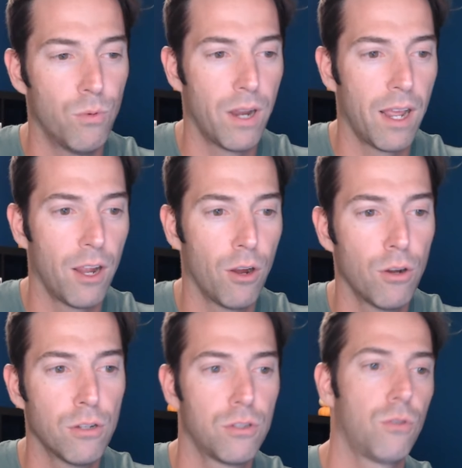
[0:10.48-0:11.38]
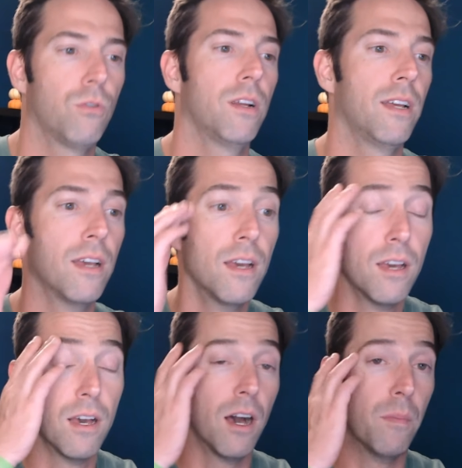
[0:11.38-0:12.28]
heard a story
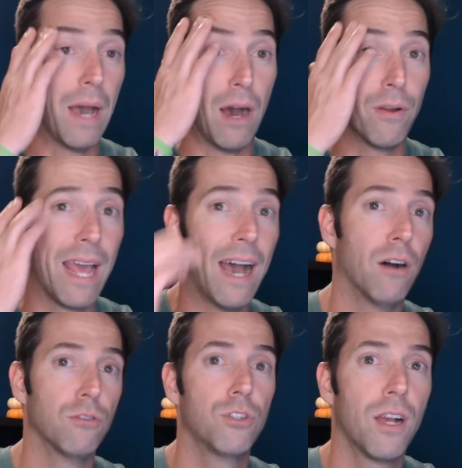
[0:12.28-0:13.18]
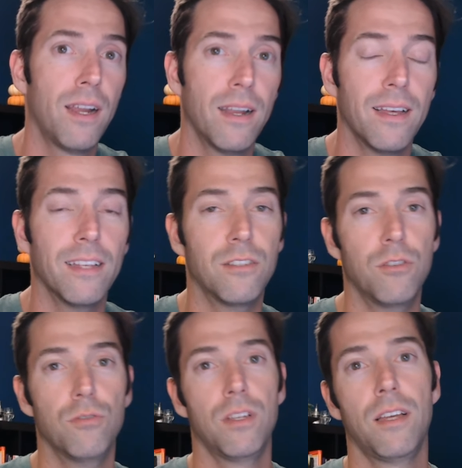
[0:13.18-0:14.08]
about how China is
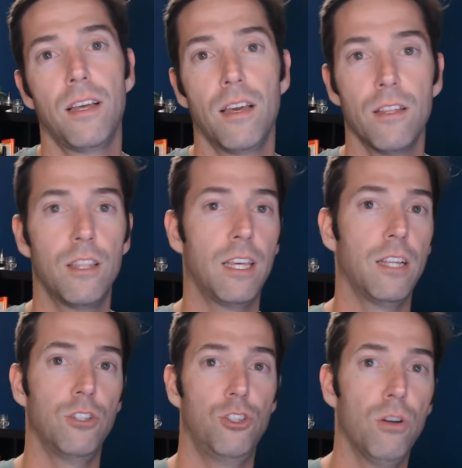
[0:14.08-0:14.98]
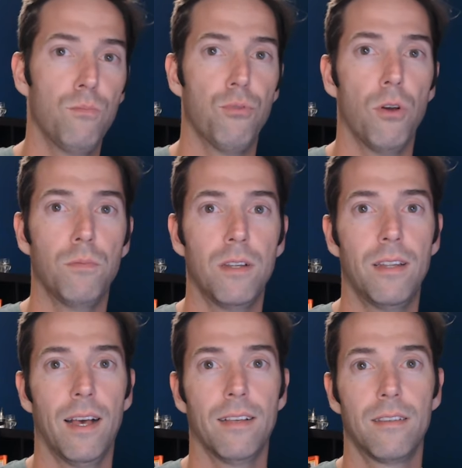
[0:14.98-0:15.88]
using the jump rope to
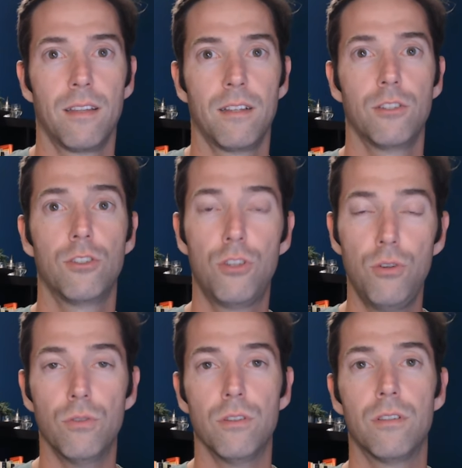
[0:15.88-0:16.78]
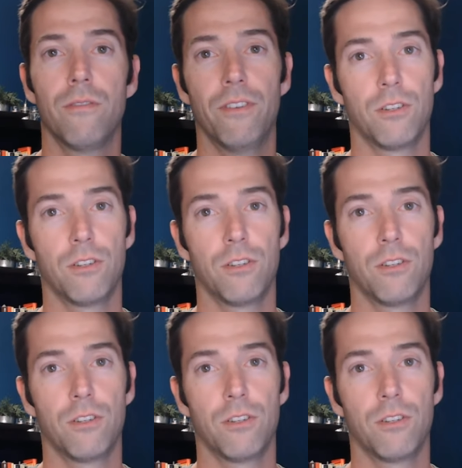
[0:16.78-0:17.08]
test students' physical